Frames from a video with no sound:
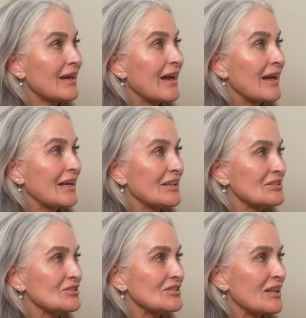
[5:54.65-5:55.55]

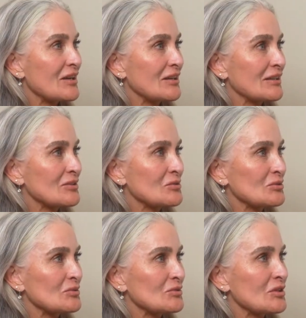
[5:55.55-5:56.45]
as I thought
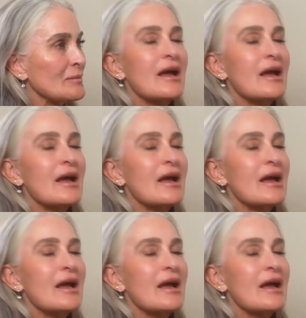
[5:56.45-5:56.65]
it was going to be.